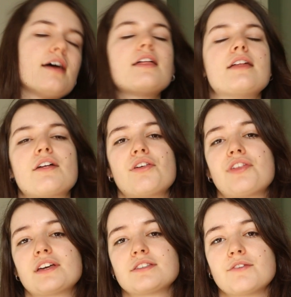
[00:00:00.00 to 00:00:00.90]
The other
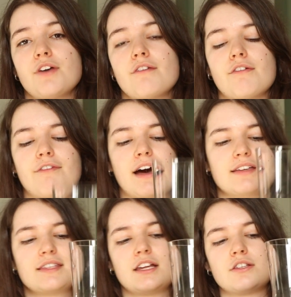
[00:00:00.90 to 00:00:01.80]
thing is if you have a
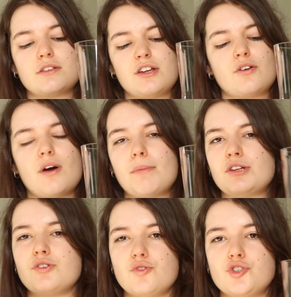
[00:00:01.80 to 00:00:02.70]
vase that is, a
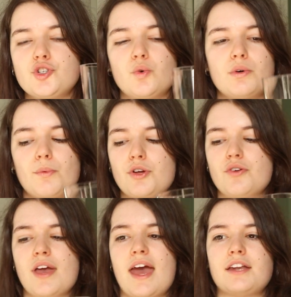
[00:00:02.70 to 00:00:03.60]
bit too short, what
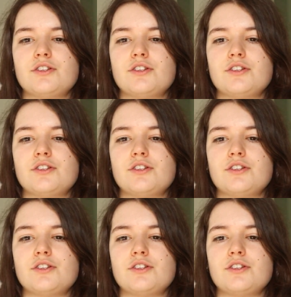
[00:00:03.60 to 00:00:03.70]
you can